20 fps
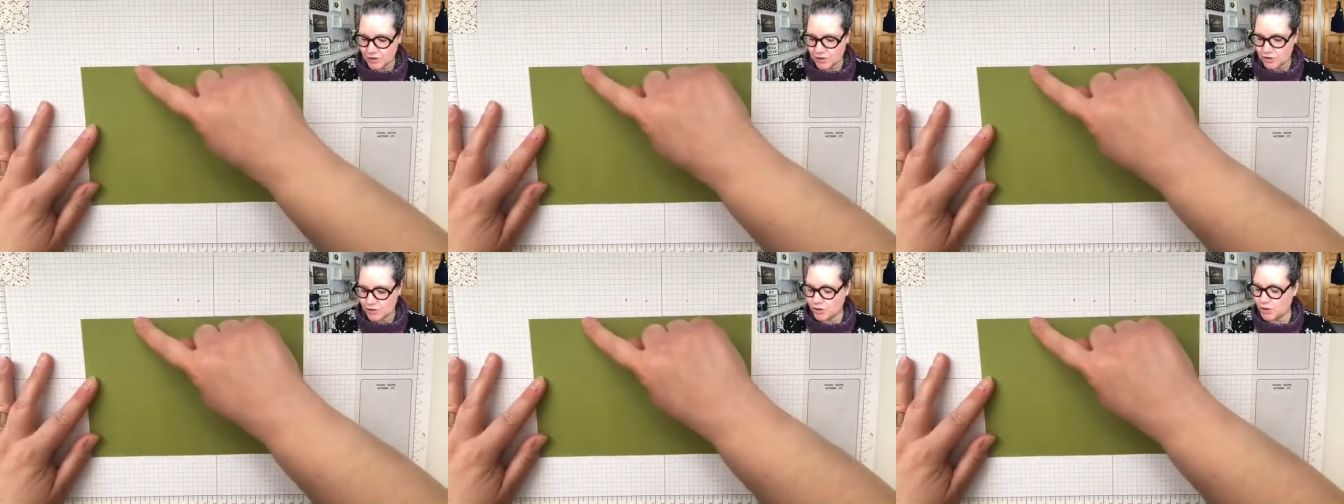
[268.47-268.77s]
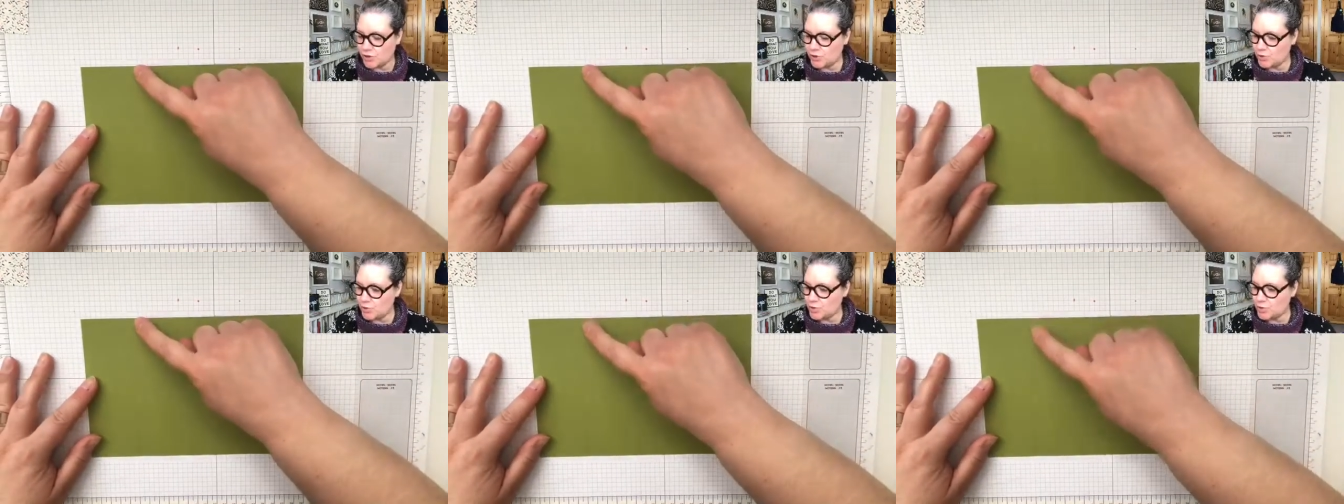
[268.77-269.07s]

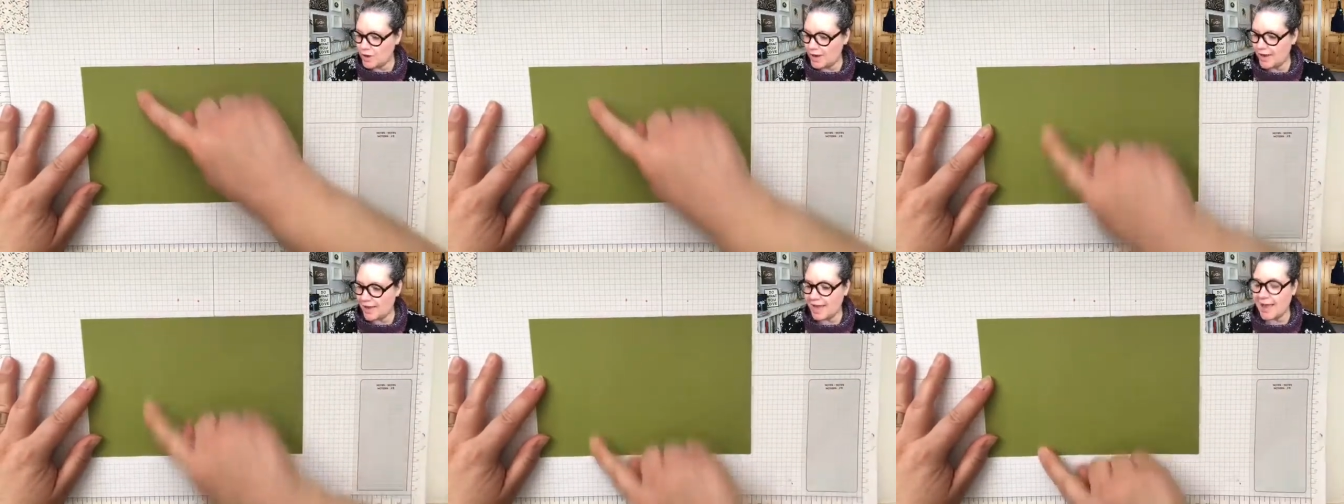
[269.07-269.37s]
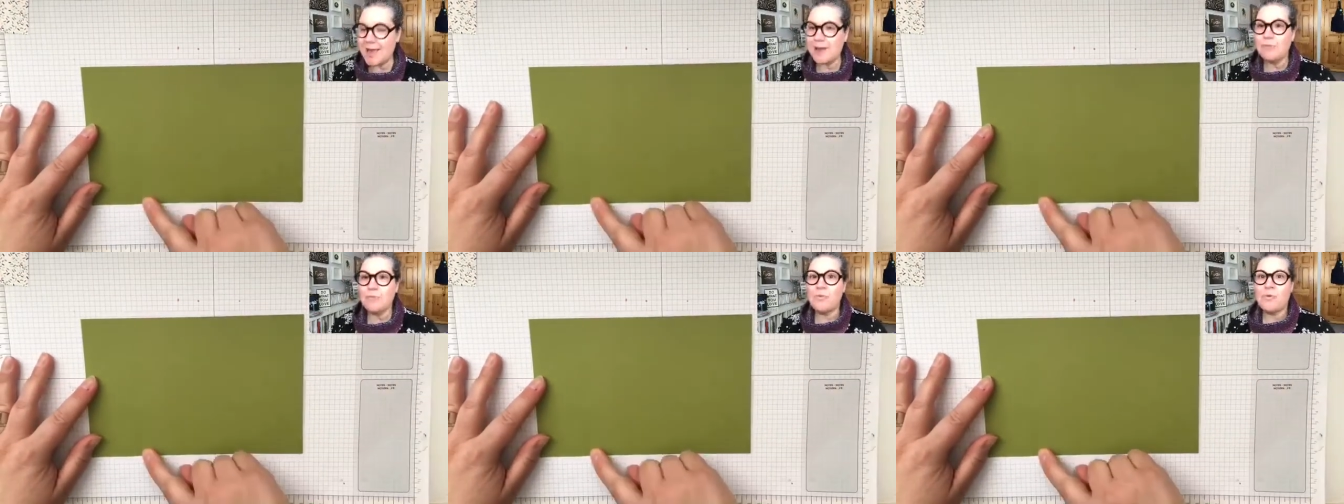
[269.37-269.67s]
two
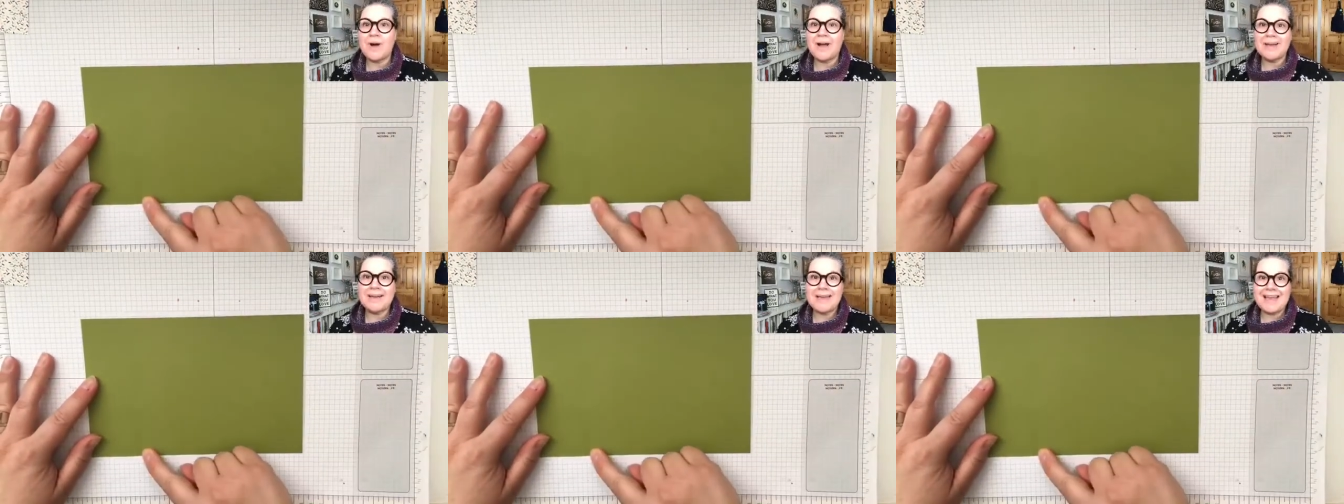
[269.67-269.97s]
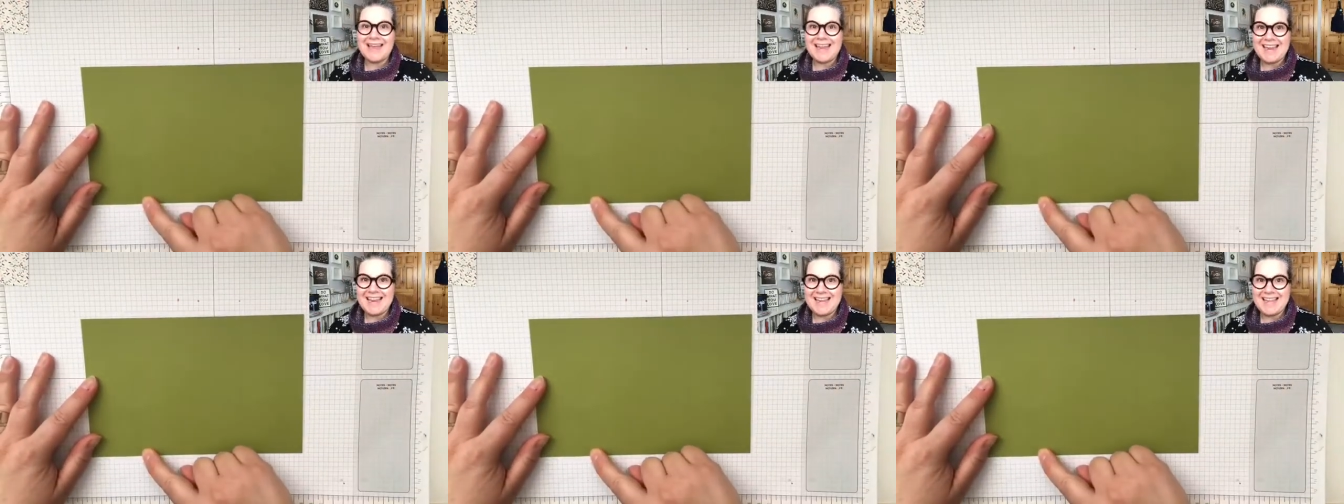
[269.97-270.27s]
and one
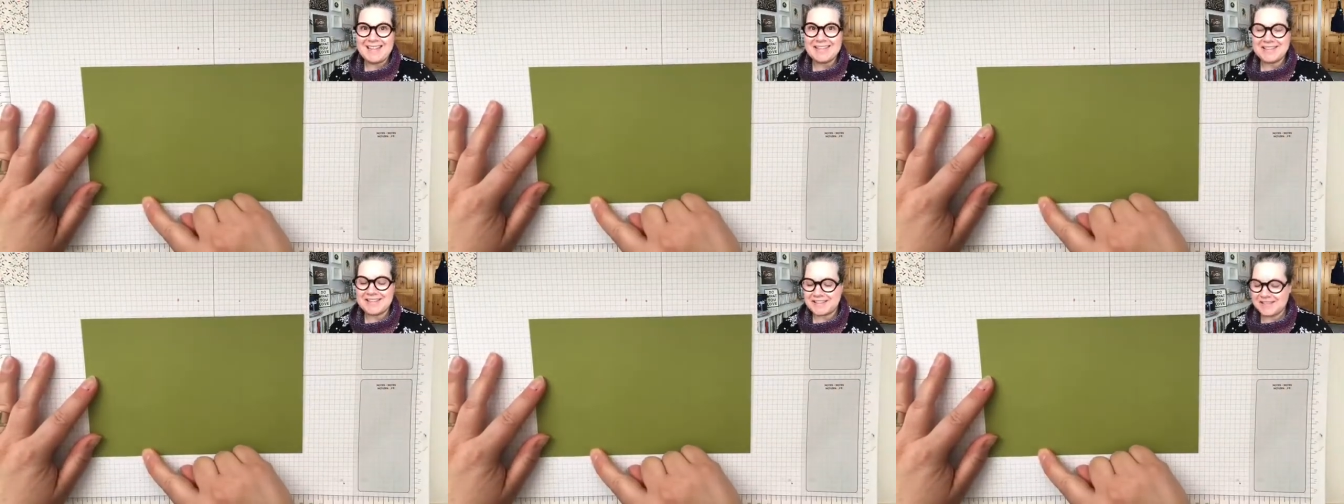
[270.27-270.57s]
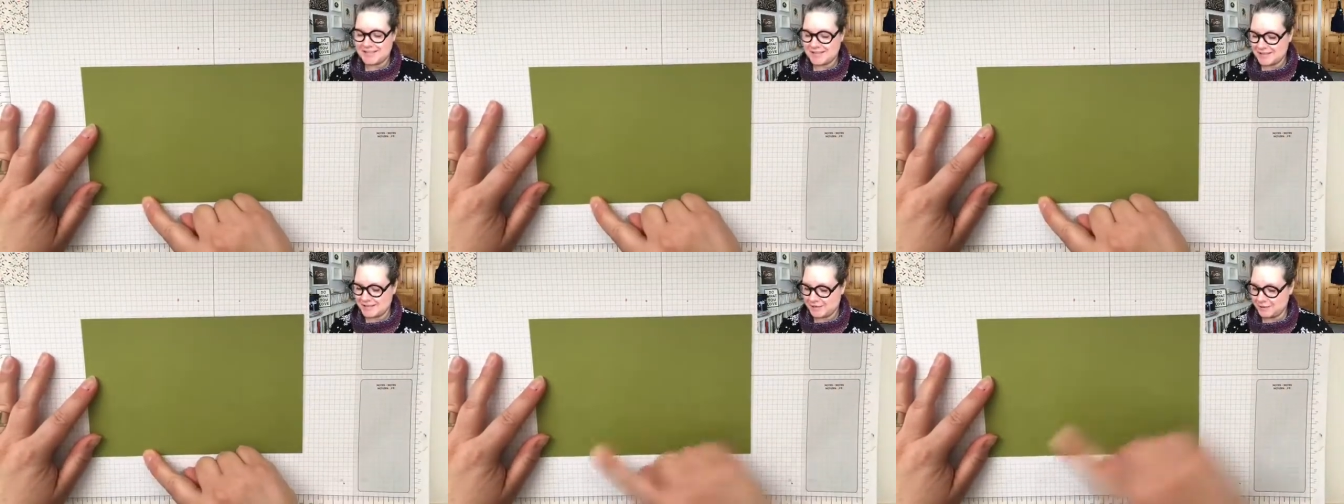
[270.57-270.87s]

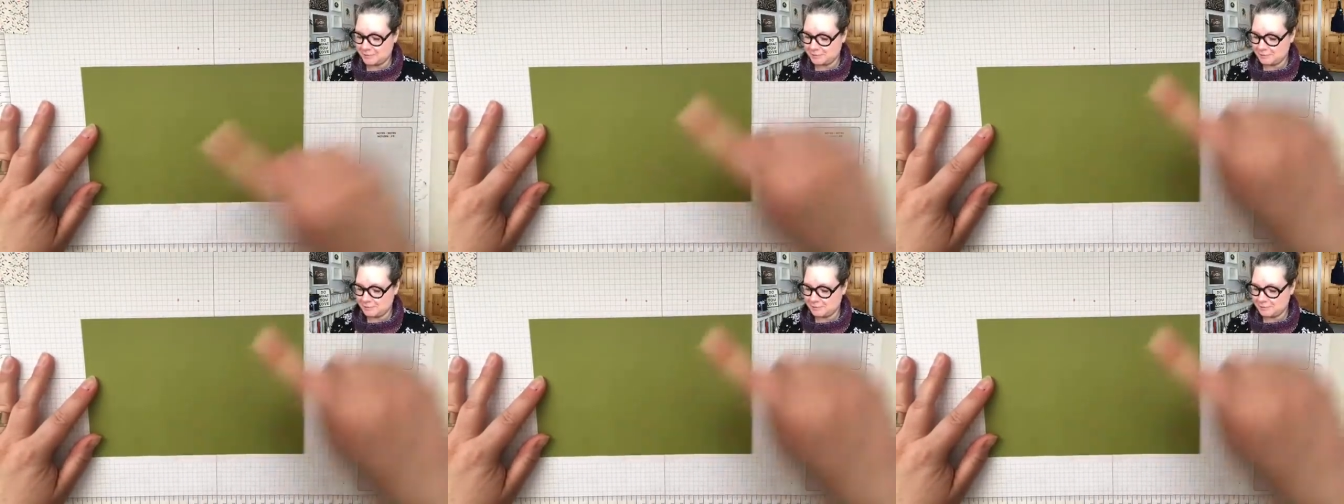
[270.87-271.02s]
eighths